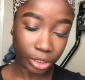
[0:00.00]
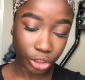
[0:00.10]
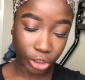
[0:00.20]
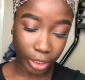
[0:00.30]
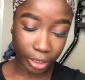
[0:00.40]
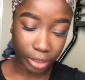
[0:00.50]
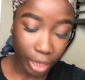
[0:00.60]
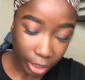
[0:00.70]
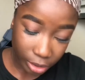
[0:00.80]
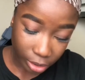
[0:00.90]
the shade
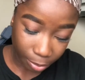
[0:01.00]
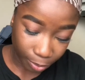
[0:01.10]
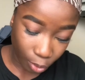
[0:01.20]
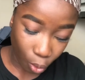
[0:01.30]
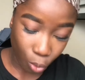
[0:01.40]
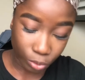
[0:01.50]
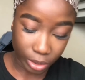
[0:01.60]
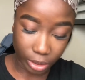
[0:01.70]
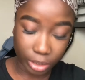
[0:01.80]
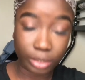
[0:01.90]
Deep
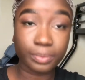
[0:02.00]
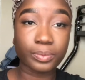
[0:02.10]
Golden.